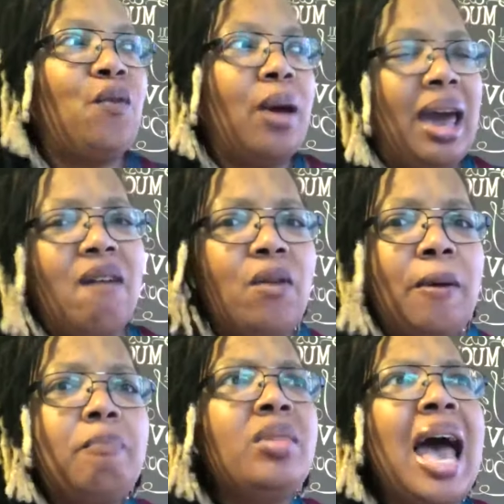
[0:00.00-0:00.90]

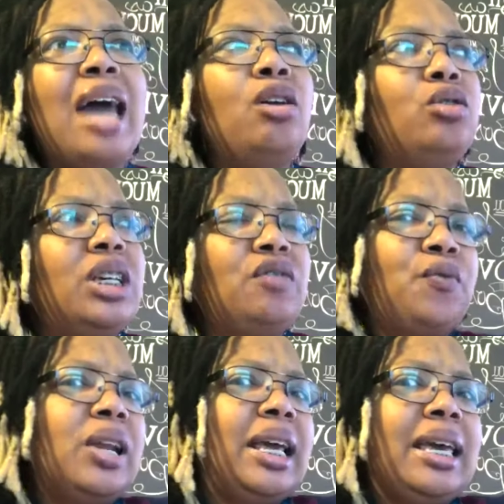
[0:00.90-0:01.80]
forever how do you just
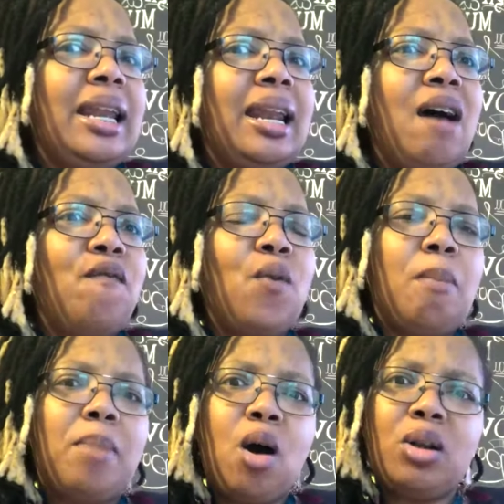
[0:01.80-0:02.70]
freely get it up for
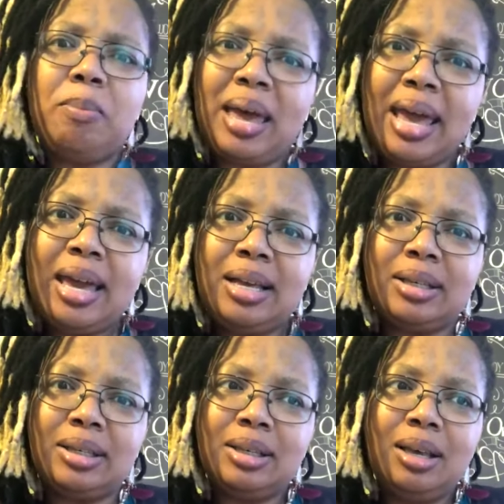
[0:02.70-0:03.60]
a bowl of
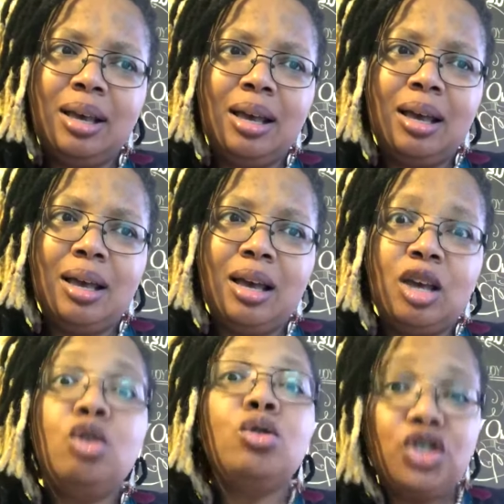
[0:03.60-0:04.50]
beans
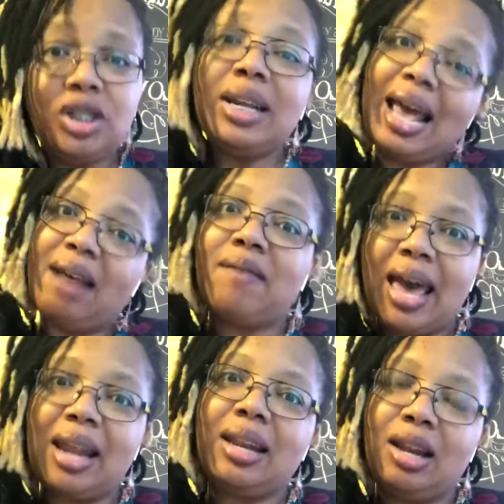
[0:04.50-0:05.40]
you should not have
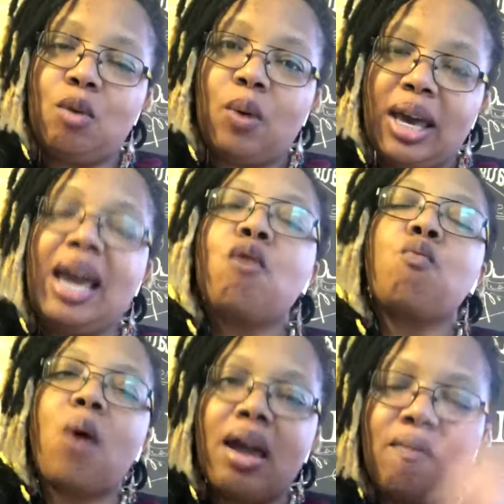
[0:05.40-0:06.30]
had it anyway it
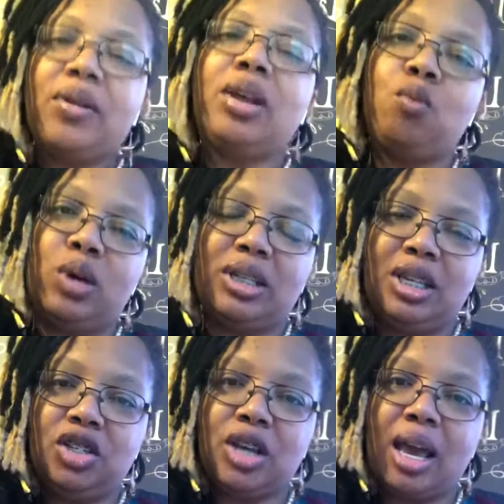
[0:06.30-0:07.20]
rightfully went to
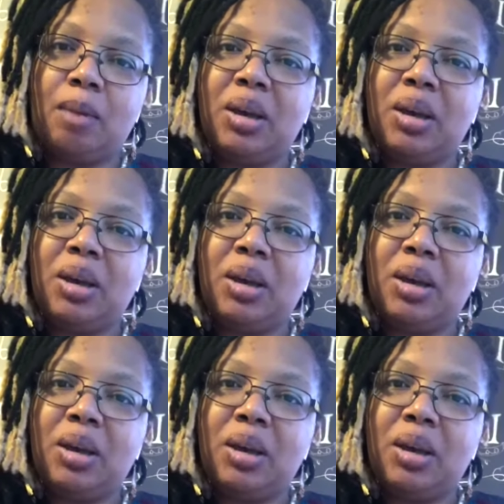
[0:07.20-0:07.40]
jacob